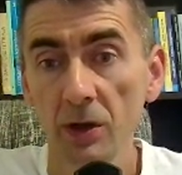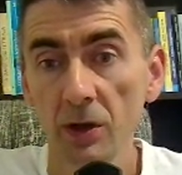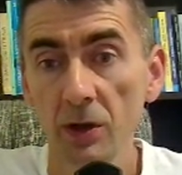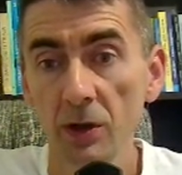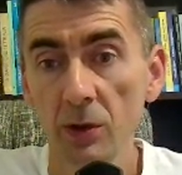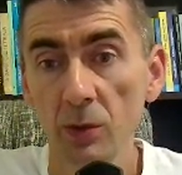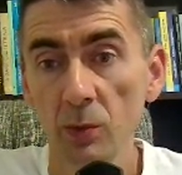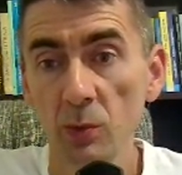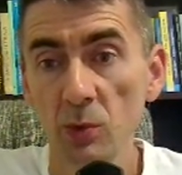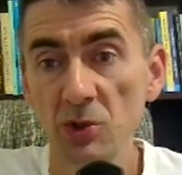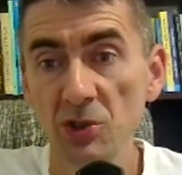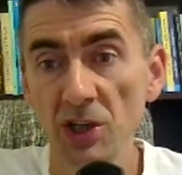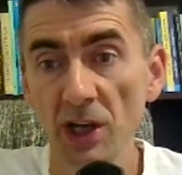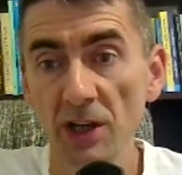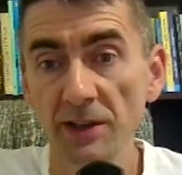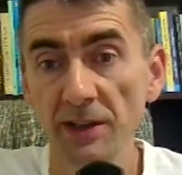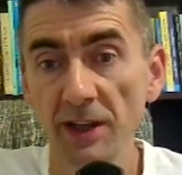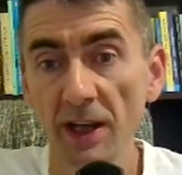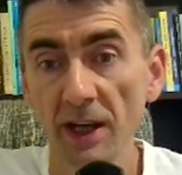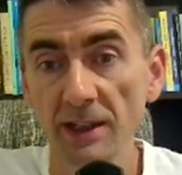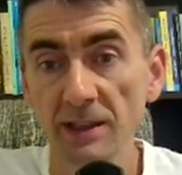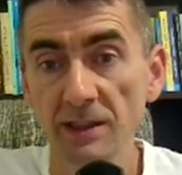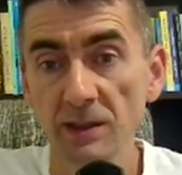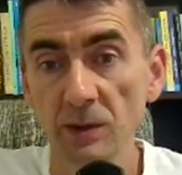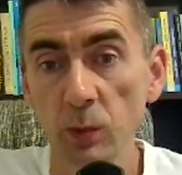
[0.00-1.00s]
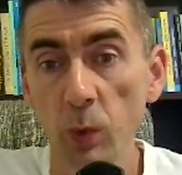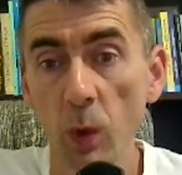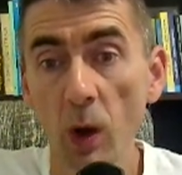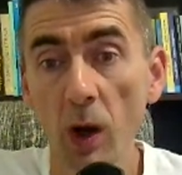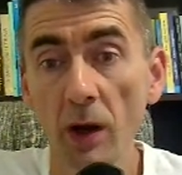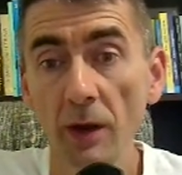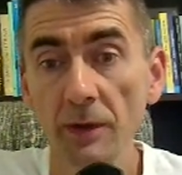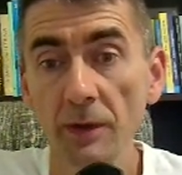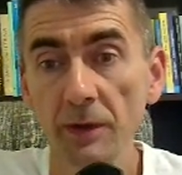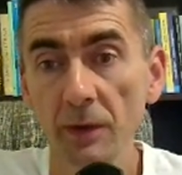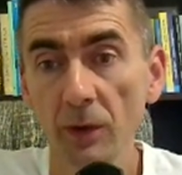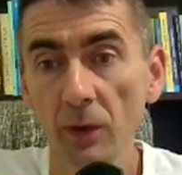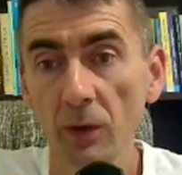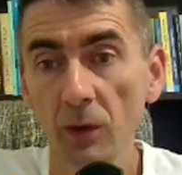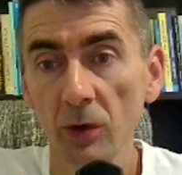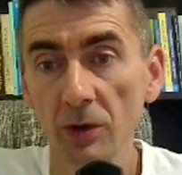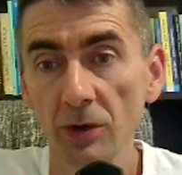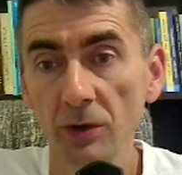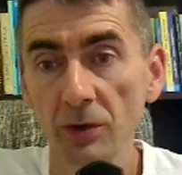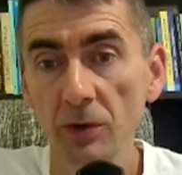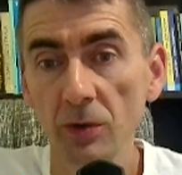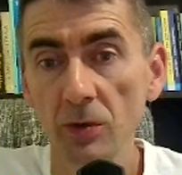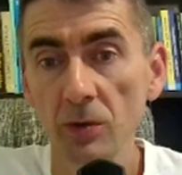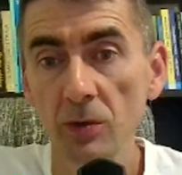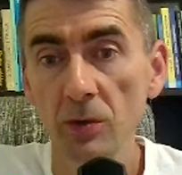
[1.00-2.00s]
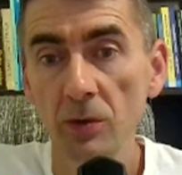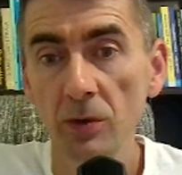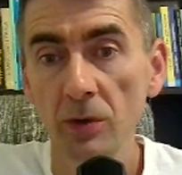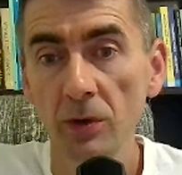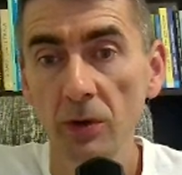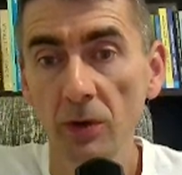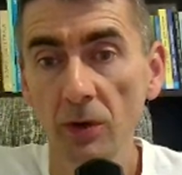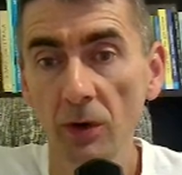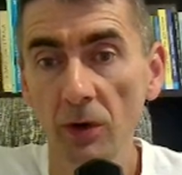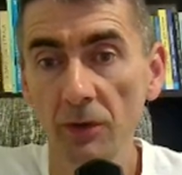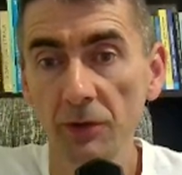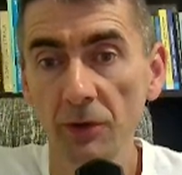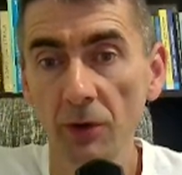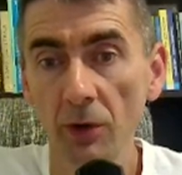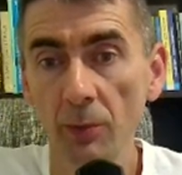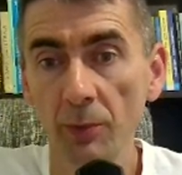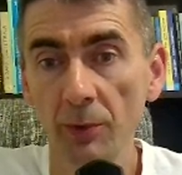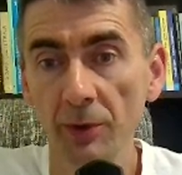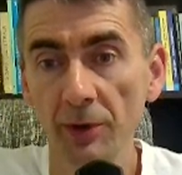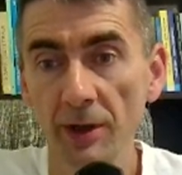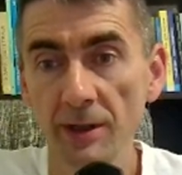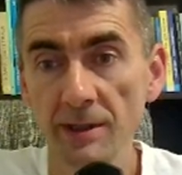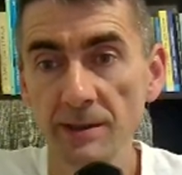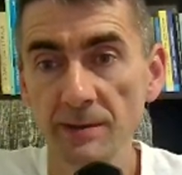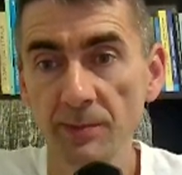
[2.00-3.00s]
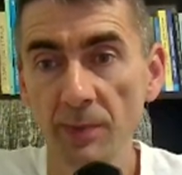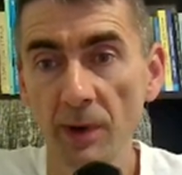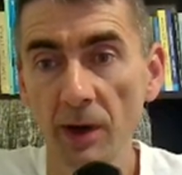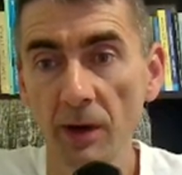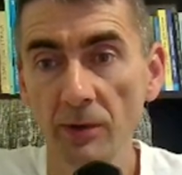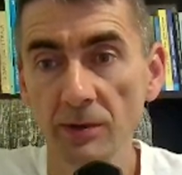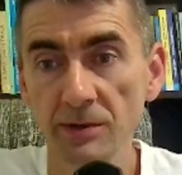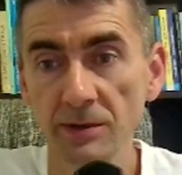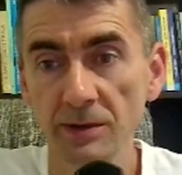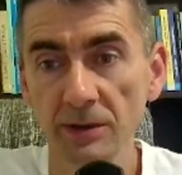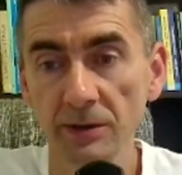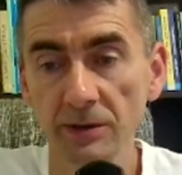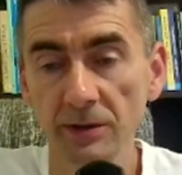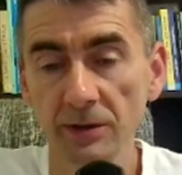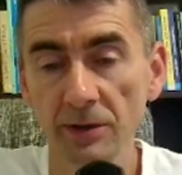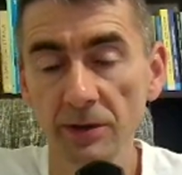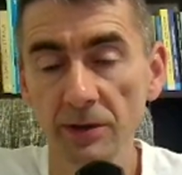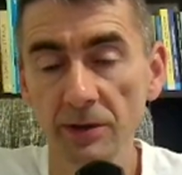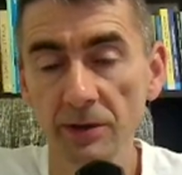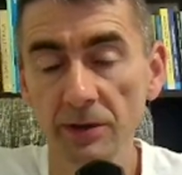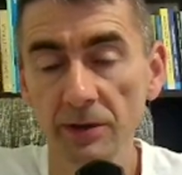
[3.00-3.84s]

which attacks one or two of the opponent's pawns in the